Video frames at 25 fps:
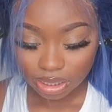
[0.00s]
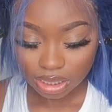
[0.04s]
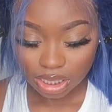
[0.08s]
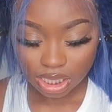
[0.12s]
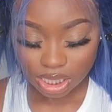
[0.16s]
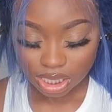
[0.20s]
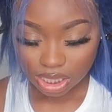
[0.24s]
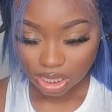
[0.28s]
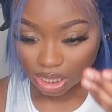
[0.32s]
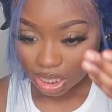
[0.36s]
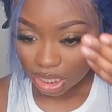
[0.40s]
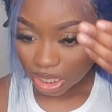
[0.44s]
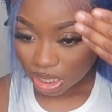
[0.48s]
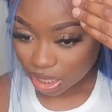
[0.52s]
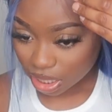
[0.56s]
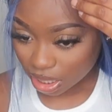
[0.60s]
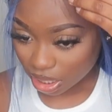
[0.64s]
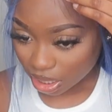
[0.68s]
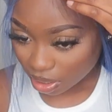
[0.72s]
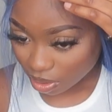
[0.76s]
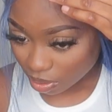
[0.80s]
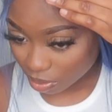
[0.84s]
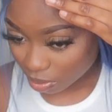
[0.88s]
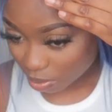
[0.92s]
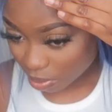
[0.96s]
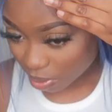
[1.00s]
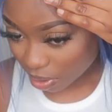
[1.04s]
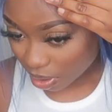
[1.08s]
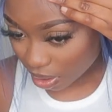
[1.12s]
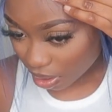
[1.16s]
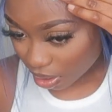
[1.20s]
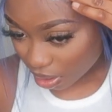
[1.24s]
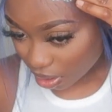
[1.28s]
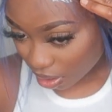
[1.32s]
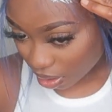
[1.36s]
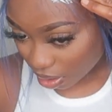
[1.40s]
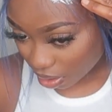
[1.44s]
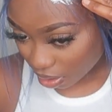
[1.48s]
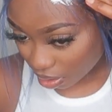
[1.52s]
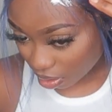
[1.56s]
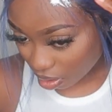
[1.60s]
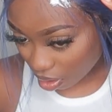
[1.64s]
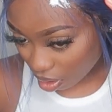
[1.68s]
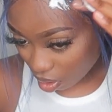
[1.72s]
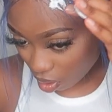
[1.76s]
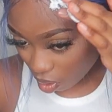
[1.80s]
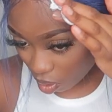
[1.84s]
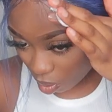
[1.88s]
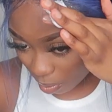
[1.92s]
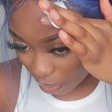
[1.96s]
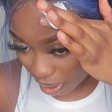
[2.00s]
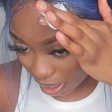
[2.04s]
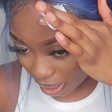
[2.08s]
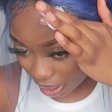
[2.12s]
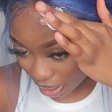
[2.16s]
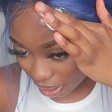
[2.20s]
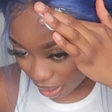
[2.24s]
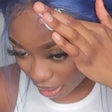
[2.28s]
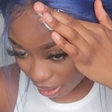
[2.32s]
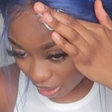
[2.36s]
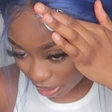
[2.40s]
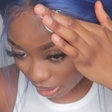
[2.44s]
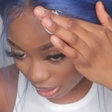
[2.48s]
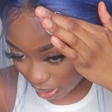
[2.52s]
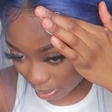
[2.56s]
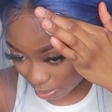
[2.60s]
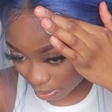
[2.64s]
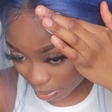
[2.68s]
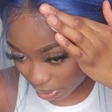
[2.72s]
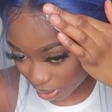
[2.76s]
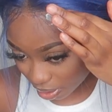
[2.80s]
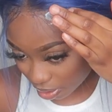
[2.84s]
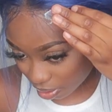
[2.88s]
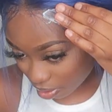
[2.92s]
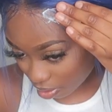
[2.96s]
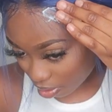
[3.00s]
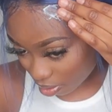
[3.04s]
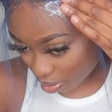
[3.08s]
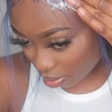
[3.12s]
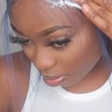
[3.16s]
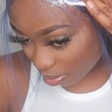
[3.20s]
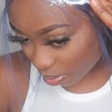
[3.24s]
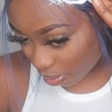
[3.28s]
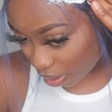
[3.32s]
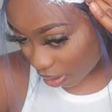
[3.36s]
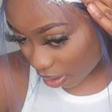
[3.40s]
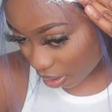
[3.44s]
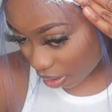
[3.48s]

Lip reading: just a little bit. Oh my god, I put it on my